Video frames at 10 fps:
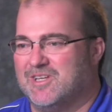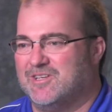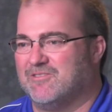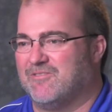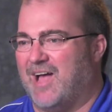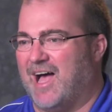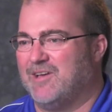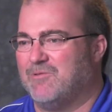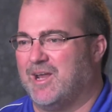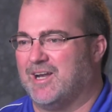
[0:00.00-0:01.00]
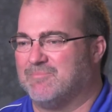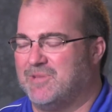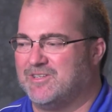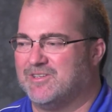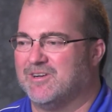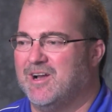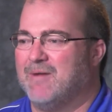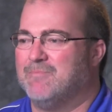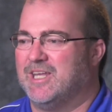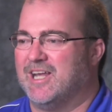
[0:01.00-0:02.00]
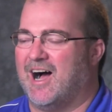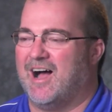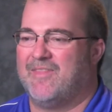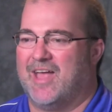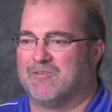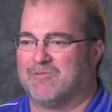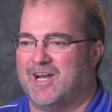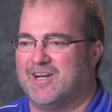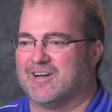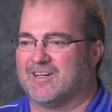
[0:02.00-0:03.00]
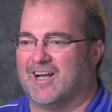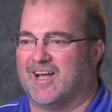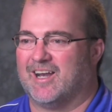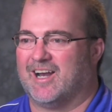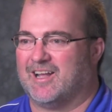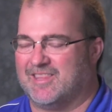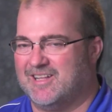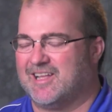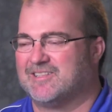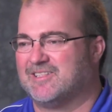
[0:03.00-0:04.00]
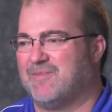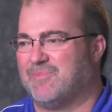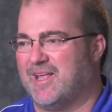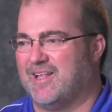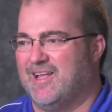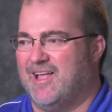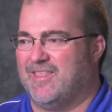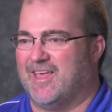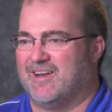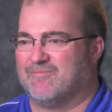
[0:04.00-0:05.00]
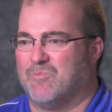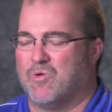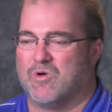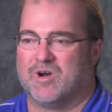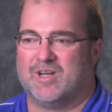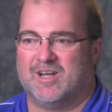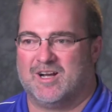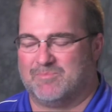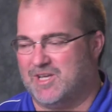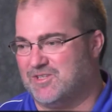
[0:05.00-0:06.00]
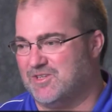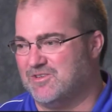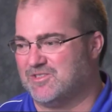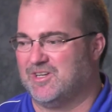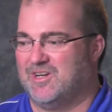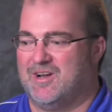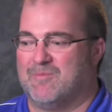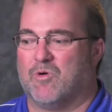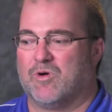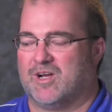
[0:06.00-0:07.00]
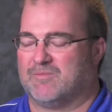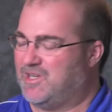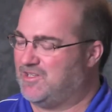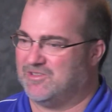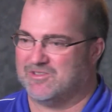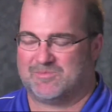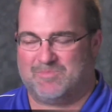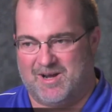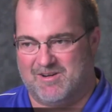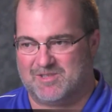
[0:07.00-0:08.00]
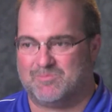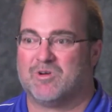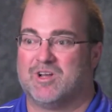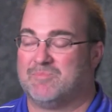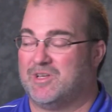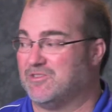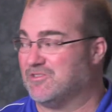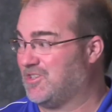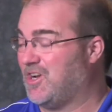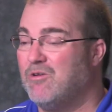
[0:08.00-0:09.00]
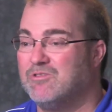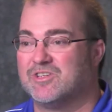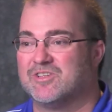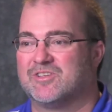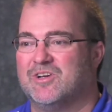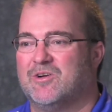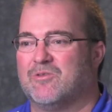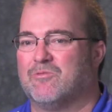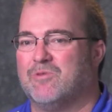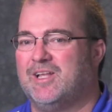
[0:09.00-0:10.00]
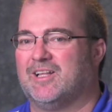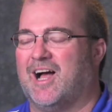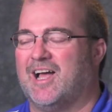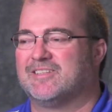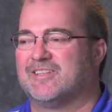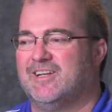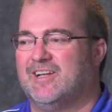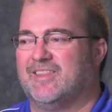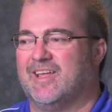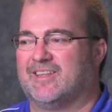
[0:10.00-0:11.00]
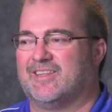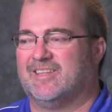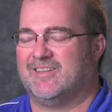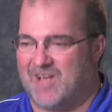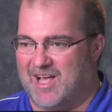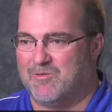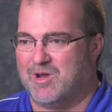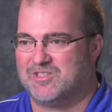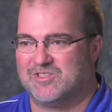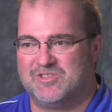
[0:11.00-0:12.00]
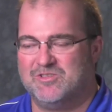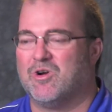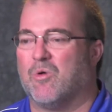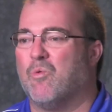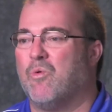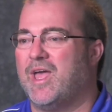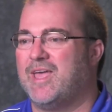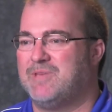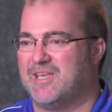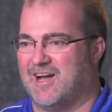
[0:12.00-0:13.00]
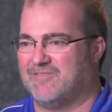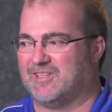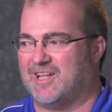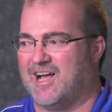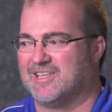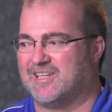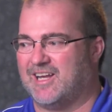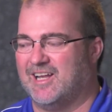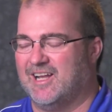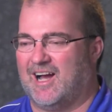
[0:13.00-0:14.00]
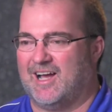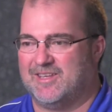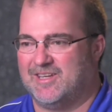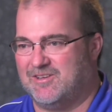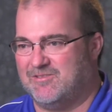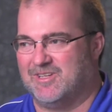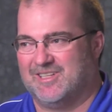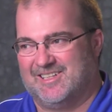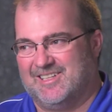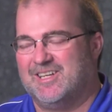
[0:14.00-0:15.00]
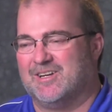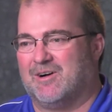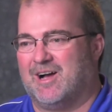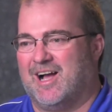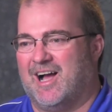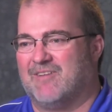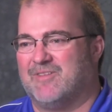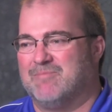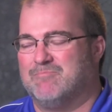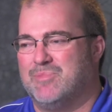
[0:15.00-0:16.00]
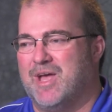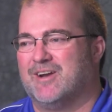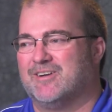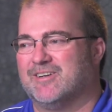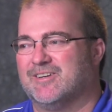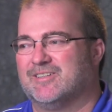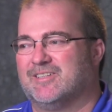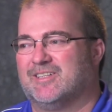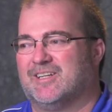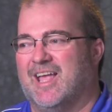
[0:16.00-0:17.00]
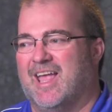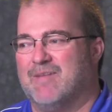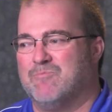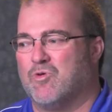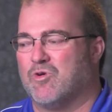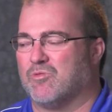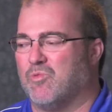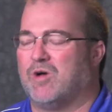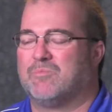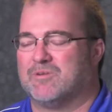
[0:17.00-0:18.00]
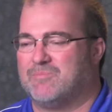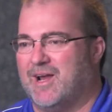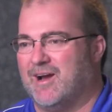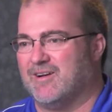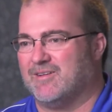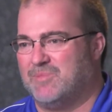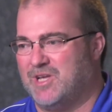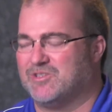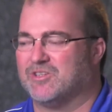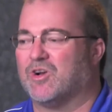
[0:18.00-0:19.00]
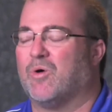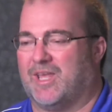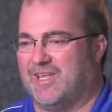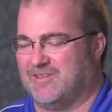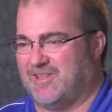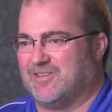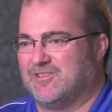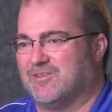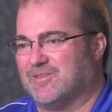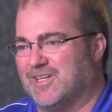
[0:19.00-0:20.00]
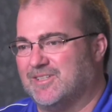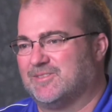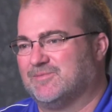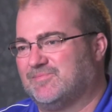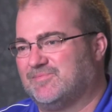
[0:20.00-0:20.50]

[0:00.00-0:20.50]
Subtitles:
into evaluating a pitcher beyond that radar gun, and I think that's something that if more young pitchers parents, more young pitchers coaches realized that the evaluations do go way beyond velocity, I think you'd, you know, have a better and more well-prepared pitcher going into that showcase.